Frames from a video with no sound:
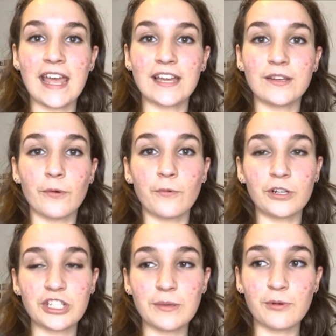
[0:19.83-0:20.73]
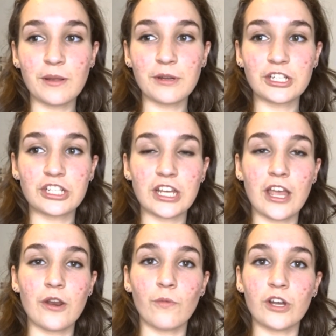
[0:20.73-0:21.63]
and what she pretty much
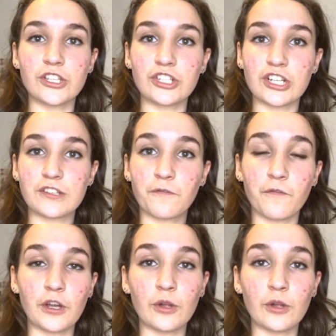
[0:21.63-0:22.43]
did was just